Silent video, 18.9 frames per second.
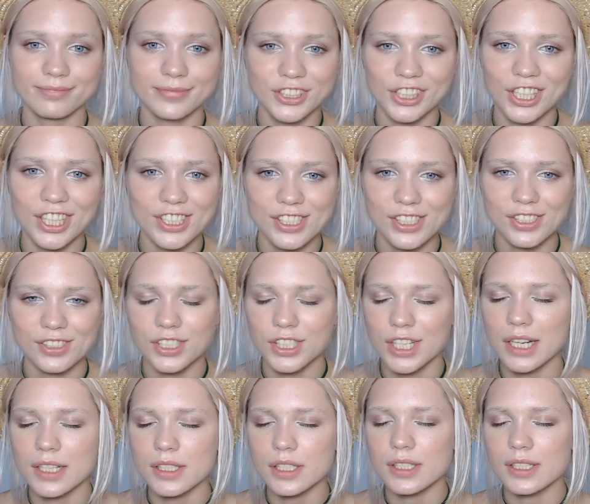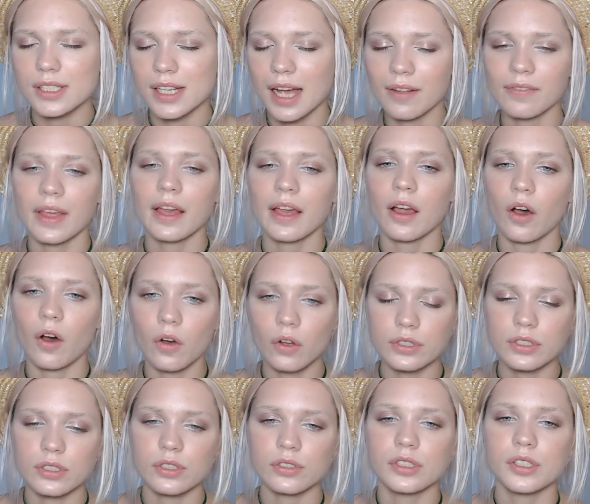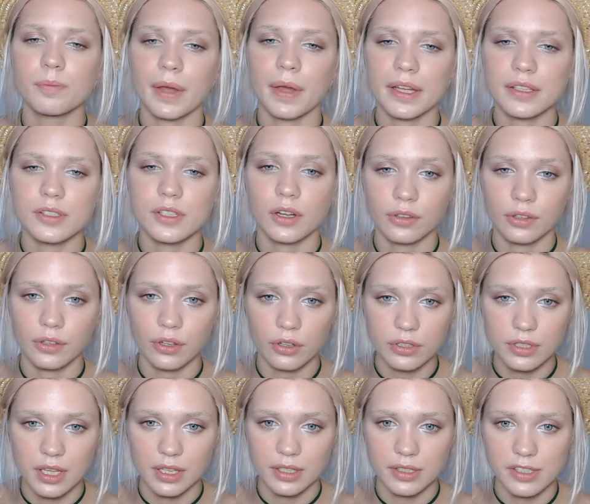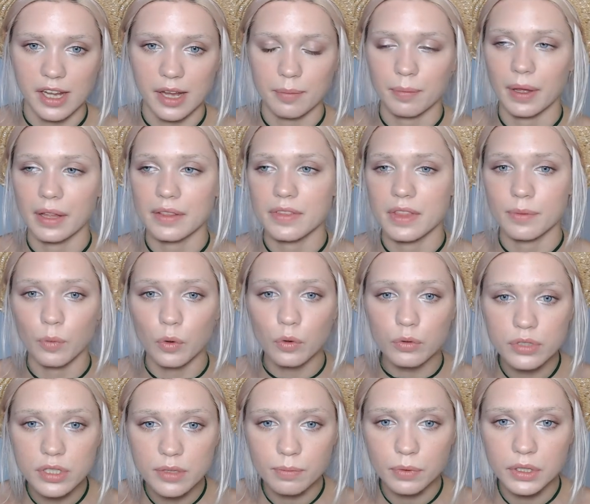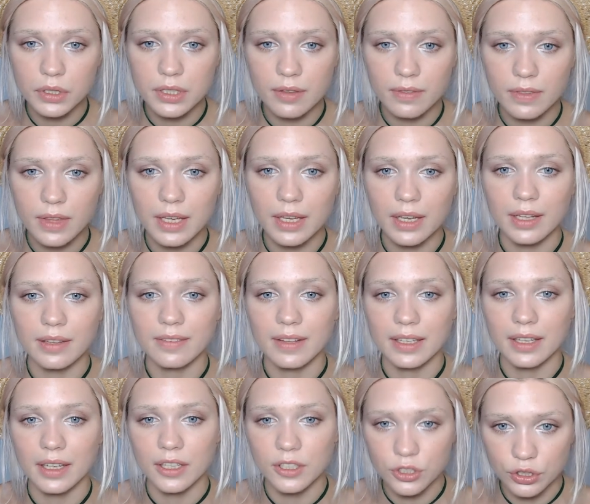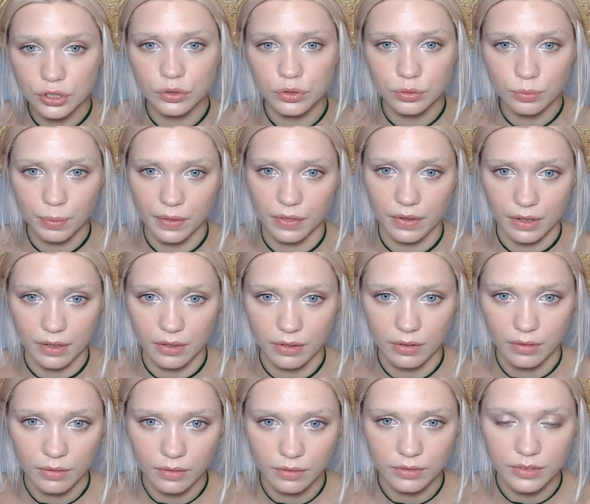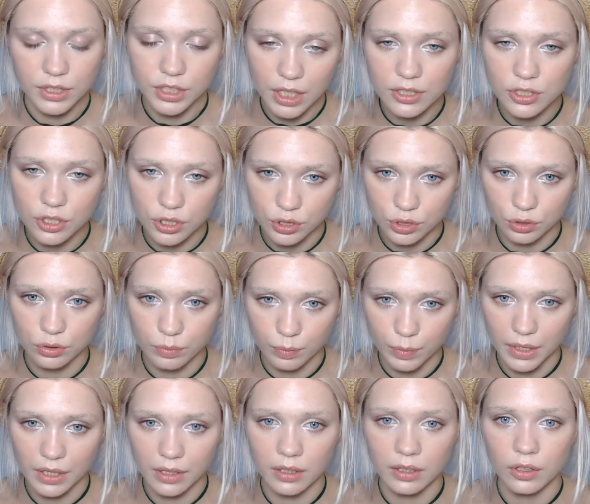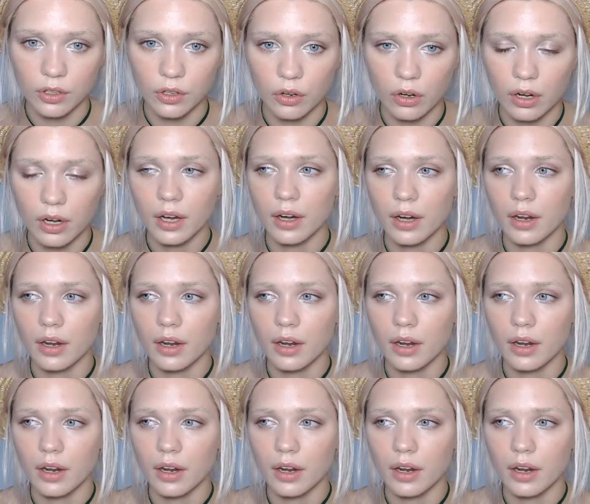Just, just something also depends on your skin type, but the most important thing that it should be there just should be in your